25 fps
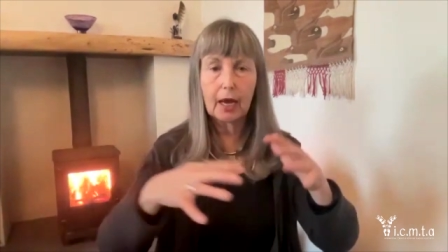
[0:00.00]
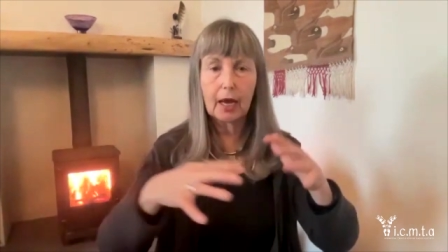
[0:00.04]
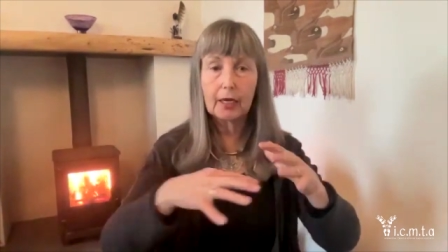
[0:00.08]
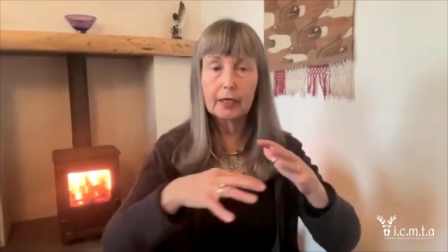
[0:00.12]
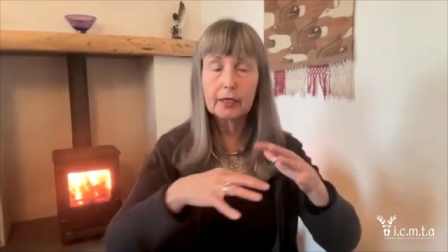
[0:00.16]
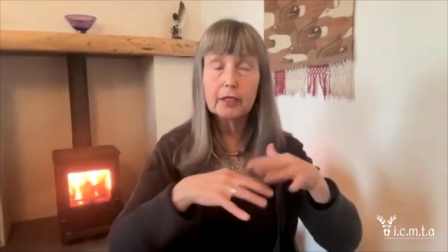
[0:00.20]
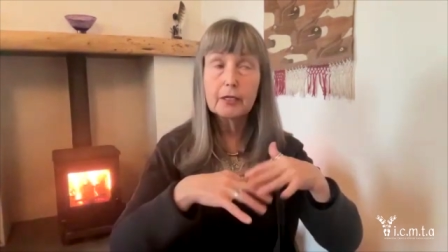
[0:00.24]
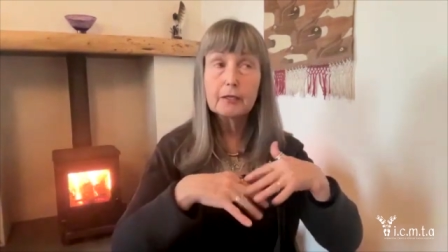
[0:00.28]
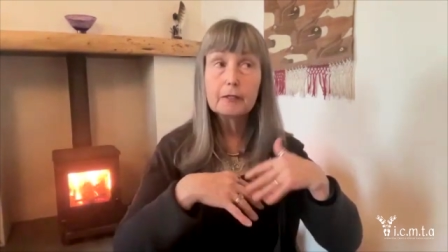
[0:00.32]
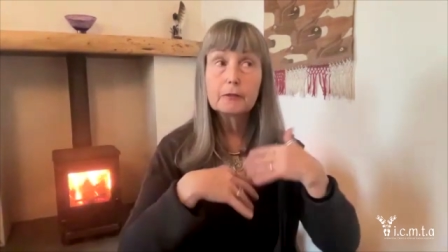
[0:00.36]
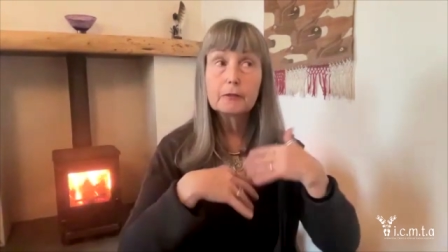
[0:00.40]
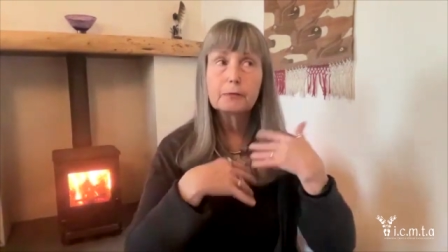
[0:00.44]

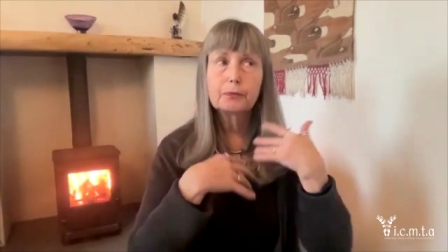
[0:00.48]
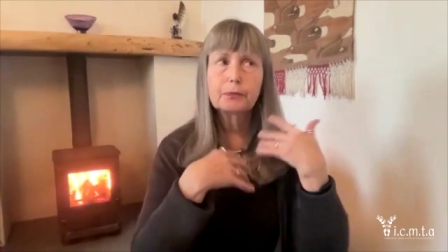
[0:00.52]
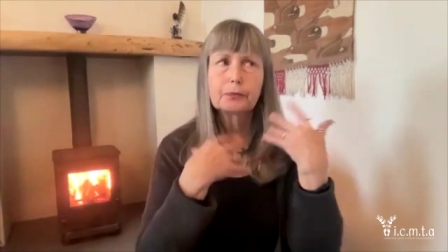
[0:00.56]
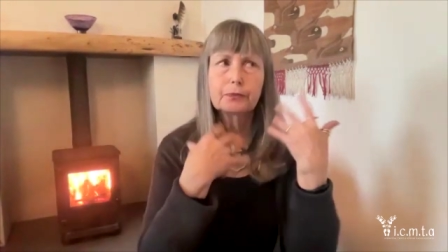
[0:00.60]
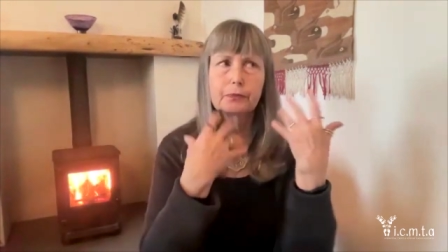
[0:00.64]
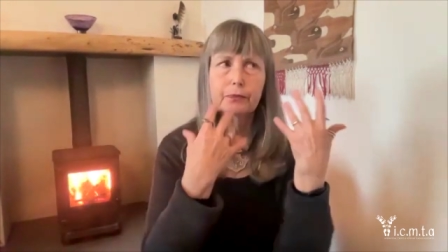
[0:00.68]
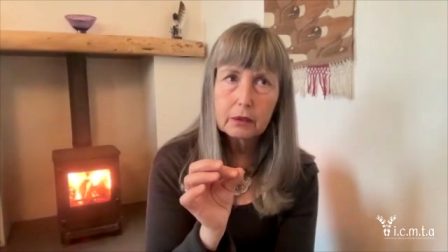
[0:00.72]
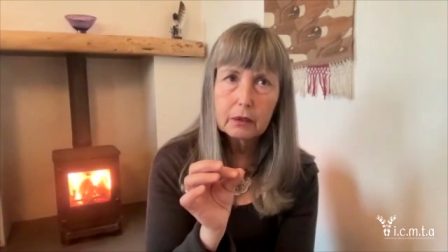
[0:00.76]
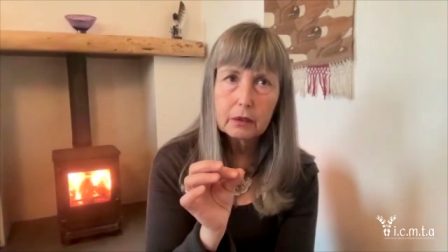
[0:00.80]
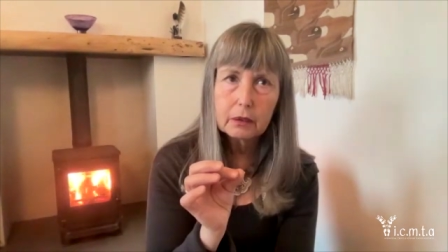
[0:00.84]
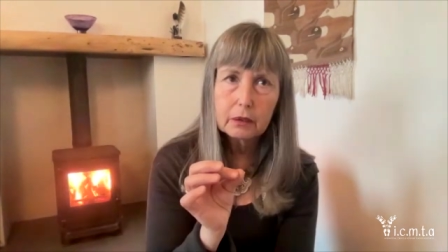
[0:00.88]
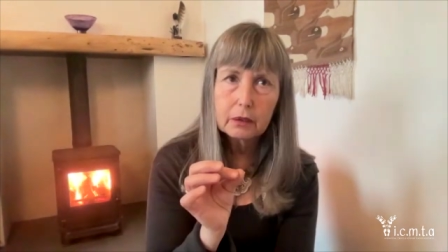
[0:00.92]
And
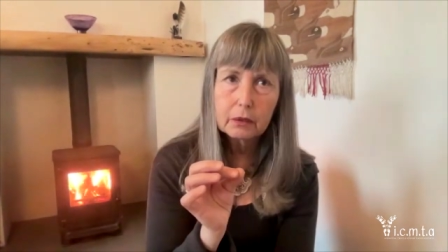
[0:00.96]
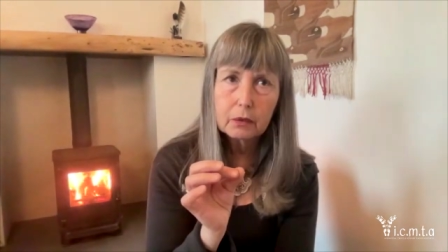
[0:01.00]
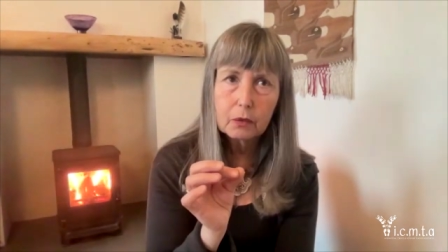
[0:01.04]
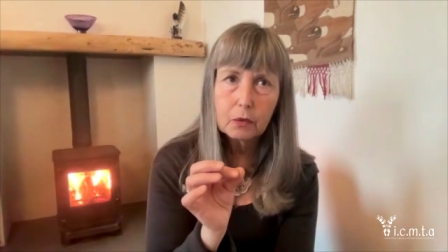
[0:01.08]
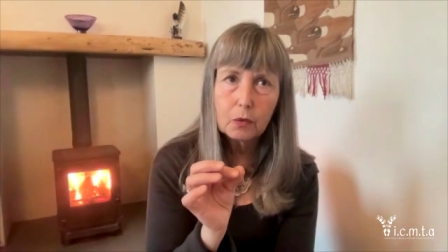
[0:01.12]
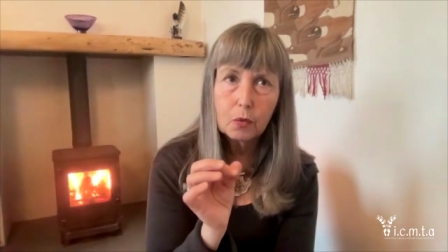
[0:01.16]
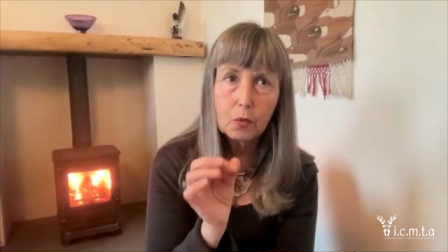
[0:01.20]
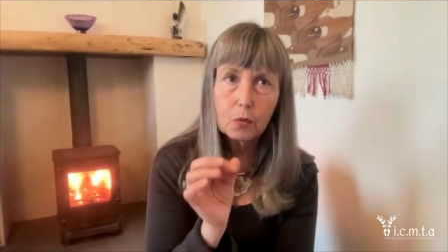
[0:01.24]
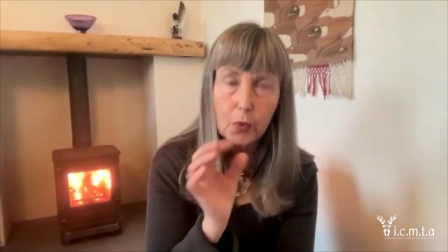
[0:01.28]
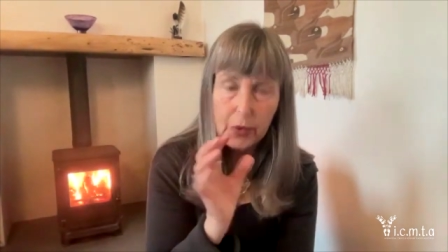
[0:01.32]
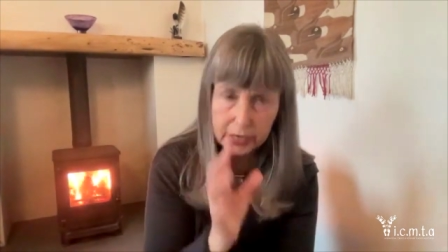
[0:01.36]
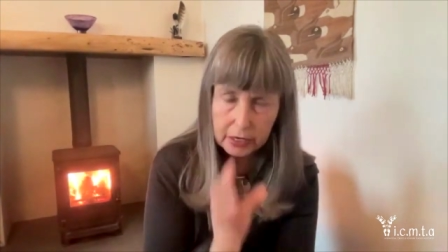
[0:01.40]

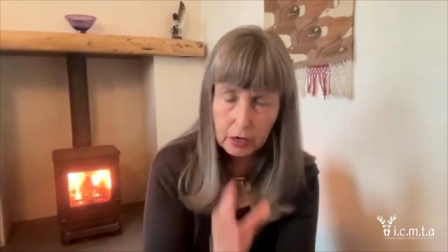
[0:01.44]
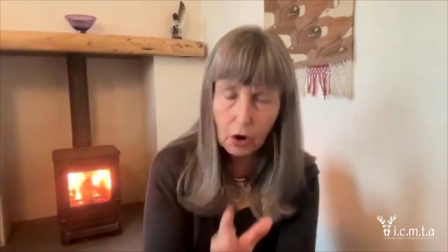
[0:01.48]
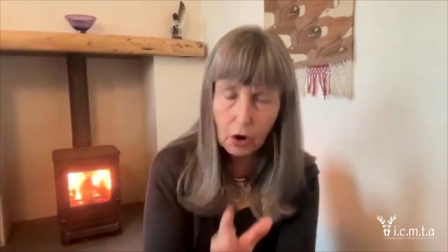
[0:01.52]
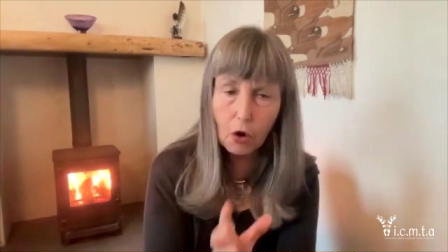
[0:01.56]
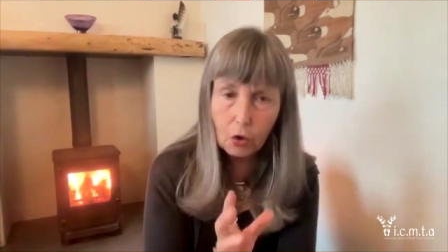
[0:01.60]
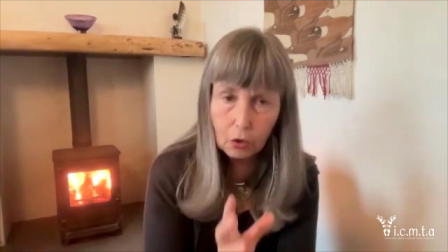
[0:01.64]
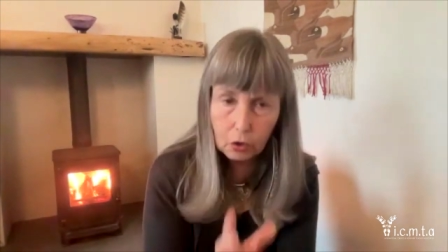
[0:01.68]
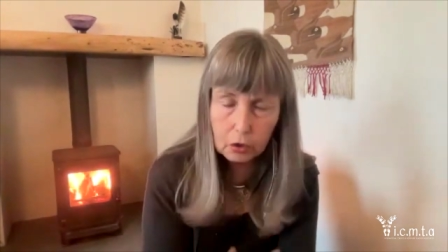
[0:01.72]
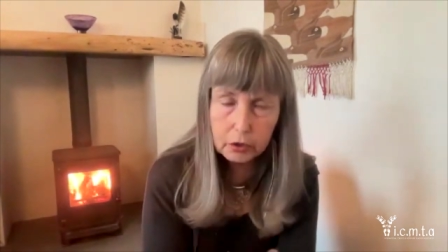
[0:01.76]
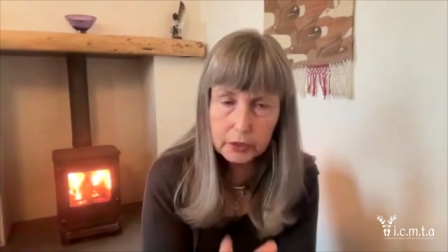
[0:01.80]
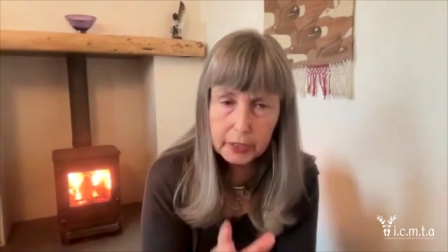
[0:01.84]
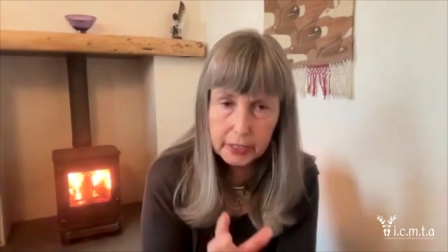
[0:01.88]
we
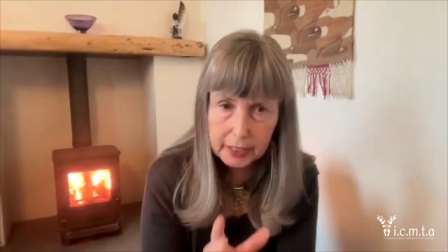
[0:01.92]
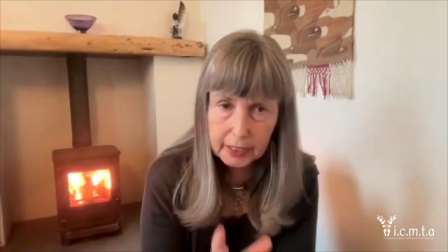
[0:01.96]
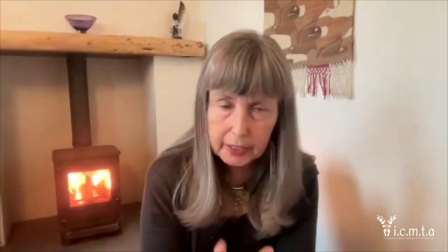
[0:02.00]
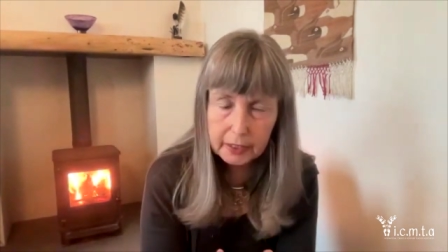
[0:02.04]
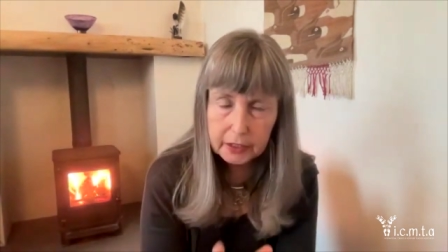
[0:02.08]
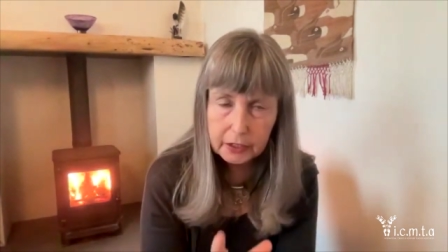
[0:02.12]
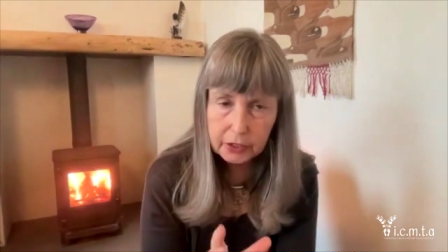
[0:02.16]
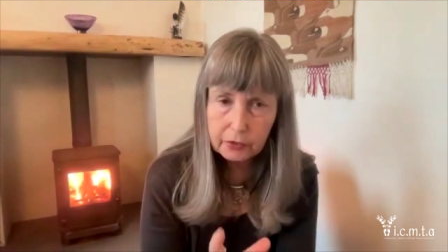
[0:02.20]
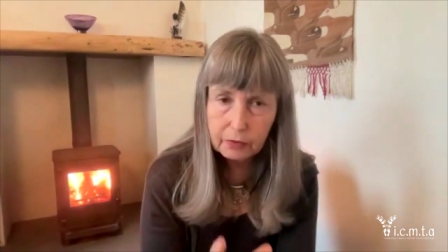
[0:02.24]
all need